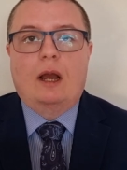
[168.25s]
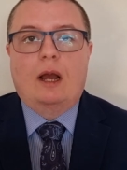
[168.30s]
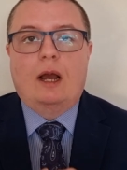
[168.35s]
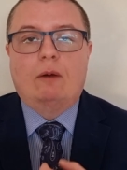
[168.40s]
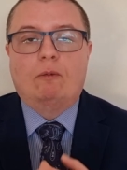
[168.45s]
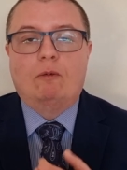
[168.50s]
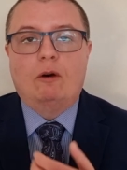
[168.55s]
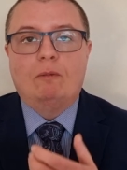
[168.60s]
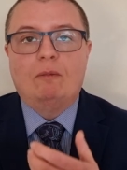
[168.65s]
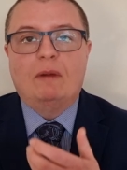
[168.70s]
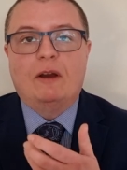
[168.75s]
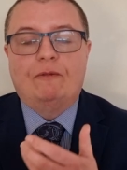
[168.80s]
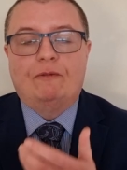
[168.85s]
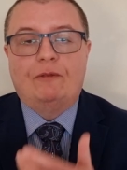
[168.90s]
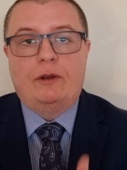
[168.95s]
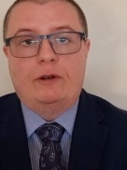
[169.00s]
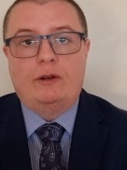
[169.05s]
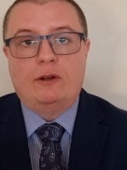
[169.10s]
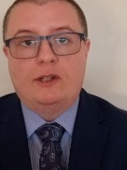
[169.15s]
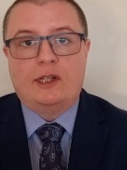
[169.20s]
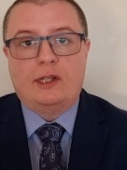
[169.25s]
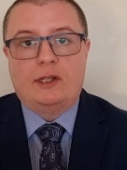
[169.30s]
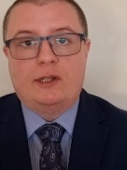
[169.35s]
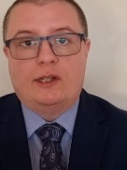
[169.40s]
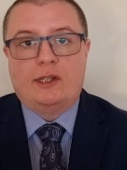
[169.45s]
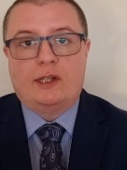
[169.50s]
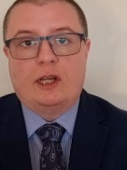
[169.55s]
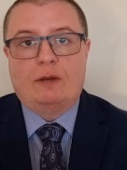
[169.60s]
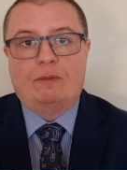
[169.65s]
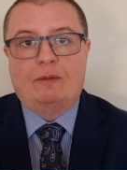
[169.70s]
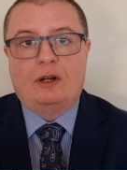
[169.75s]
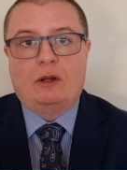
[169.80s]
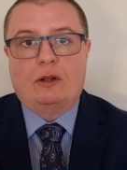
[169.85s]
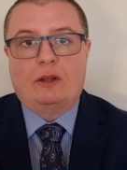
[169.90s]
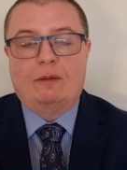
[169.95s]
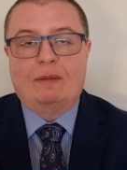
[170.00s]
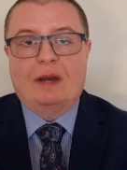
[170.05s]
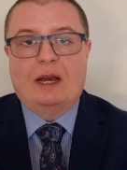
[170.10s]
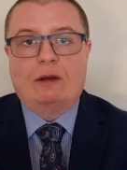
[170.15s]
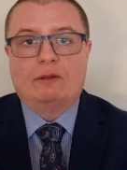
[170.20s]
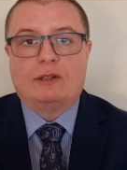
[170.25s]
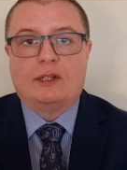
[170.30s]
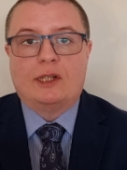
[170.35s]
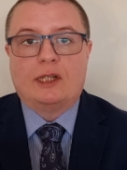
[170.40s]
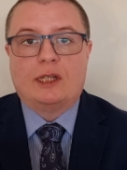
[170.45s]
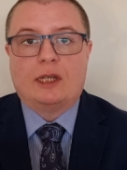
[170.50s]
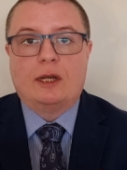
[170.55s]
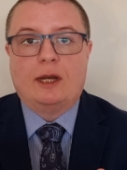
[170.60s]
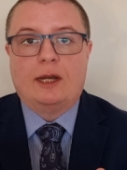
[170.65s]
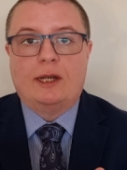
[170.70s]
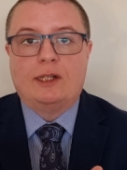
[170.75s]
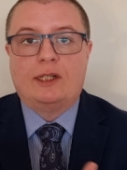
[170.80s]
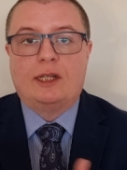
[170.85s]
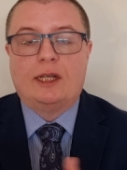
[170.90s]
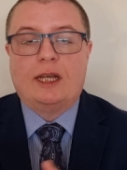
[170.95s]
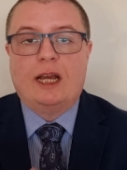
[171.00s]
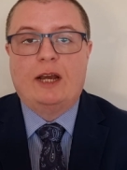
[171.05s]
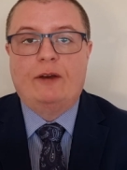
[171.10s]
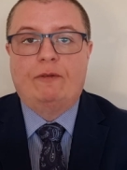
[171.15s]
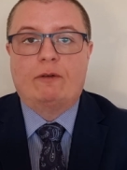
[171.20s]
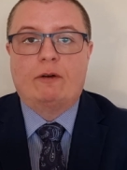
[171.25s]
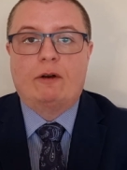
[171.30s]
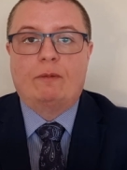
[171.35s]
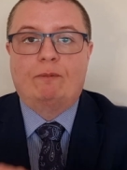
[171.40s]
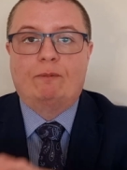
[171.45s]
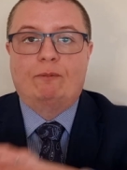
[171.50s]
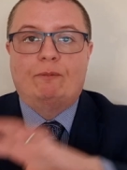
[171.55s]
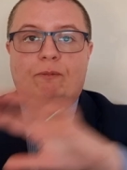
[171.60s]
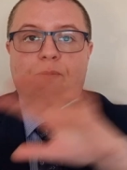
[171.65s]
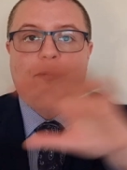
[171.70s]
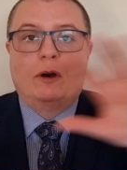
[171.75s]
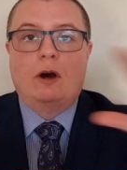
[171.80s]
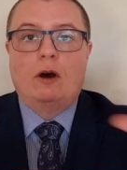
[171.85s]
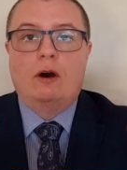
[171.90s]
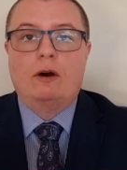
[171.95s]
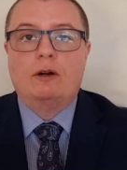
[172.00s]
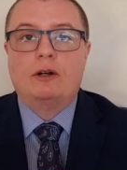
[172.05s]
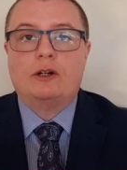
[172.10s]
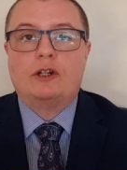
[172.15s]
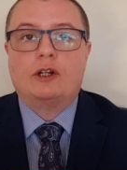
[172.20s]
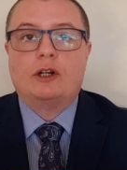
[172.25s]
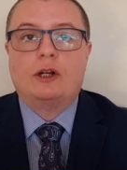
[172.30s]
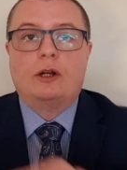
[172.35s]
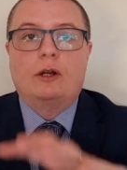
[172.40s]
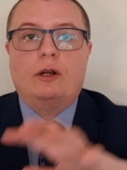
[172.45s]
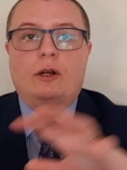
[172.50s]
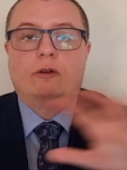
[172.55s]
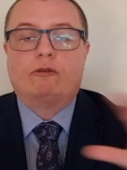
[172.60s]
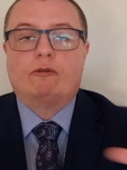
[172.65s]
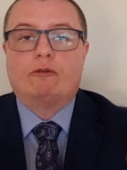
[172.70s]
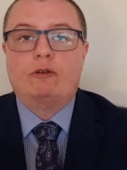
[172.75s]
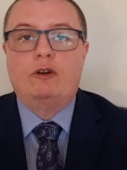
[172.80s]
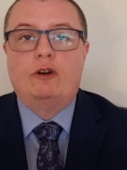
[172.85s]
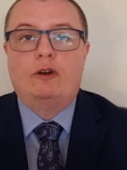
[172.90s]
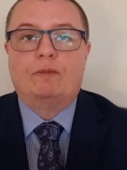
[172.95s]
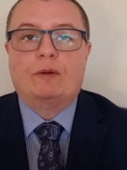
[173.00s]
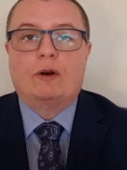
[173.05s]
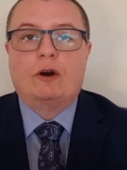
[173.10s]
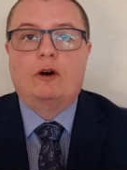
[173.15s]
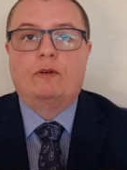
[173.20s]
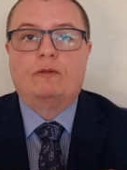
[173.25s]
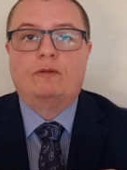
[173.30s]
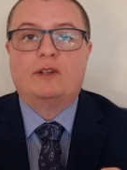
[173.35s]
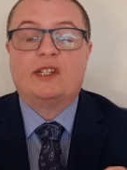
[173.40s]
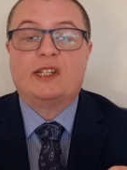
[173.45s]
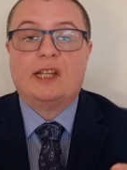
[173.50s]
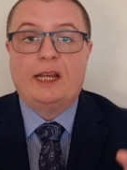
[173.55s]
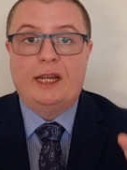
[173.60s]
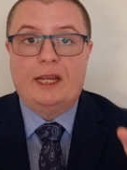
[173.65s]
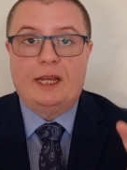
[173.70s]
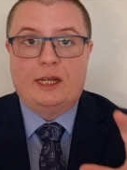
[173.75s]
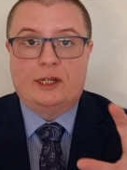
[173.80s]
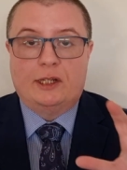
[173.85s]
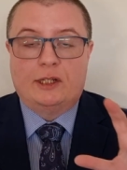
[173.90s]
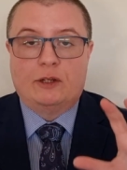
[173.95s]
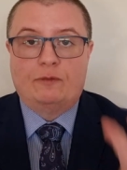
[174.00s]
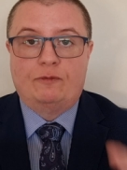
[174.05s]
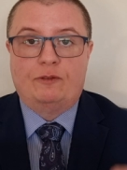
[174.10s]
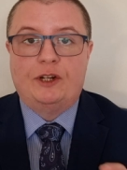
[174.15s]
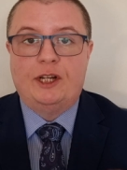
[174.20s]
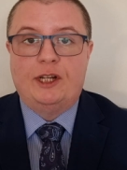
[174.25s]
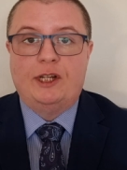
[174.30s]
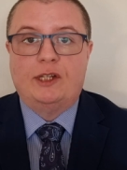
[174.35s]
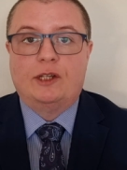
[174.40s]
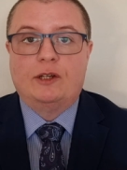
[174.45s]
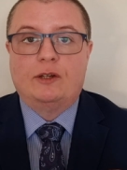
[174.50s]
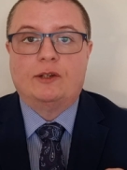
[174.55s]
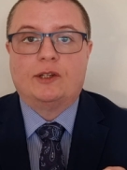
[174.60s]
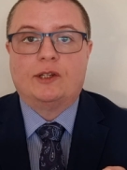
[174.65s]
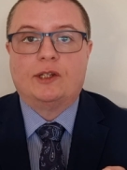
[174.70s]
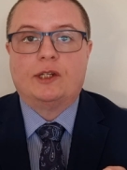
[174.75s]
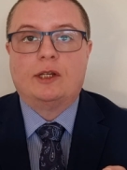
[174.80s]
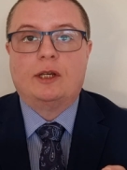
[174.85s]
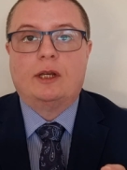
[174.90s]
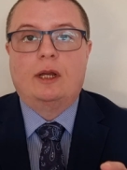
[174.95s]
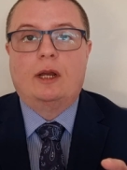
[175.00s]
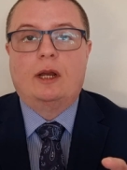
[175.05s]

And what Matthew does in the Sermon on the Mount is collect together a large group of sayings of Jesus.